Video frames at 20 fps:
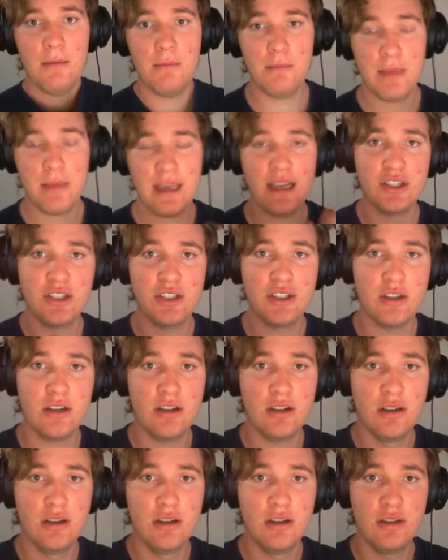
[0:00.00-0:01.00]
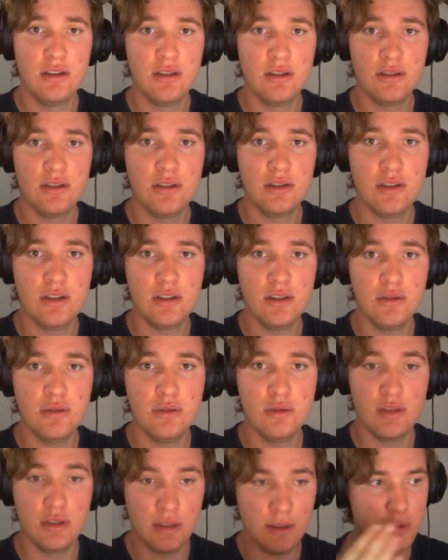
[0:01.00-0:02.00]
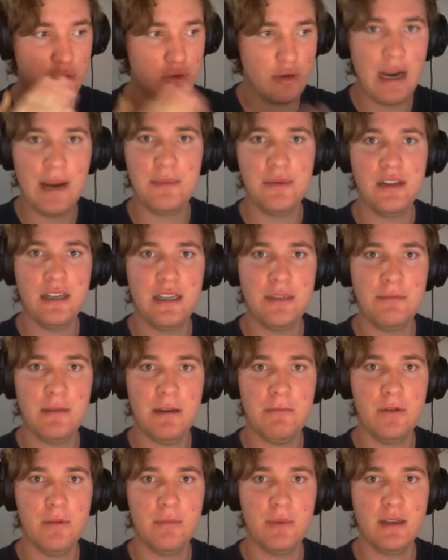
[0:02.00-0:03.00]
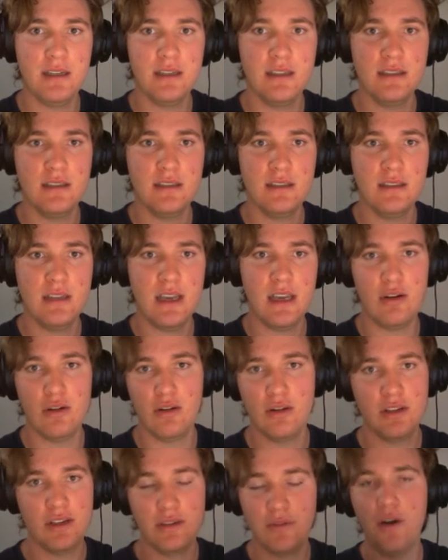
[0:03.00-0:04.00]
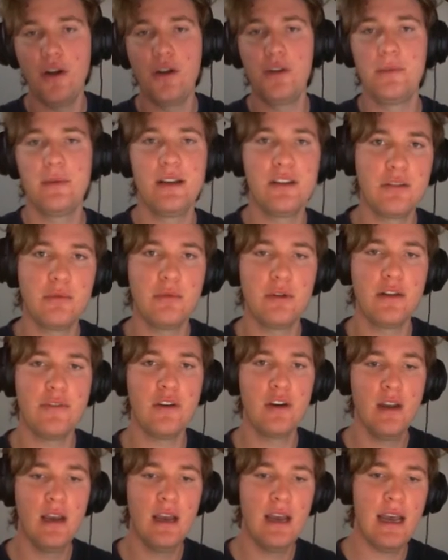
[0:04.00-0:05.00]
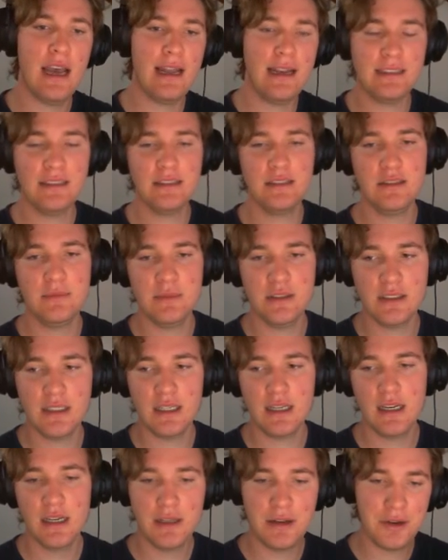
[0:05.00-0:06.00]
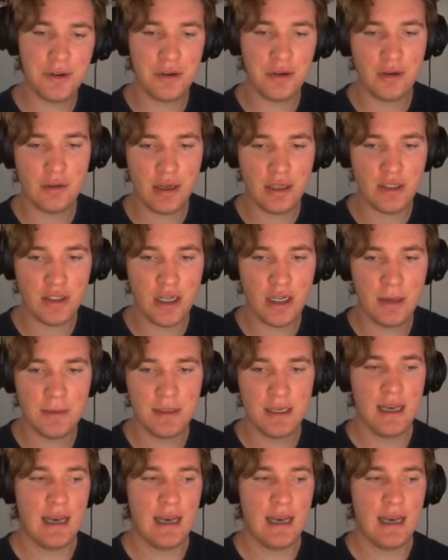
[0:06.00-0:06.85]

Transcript: Make sure to subscribe to these people because they, or just follow them on Instagram, whatever, and listen to the music. They're doing great jobs.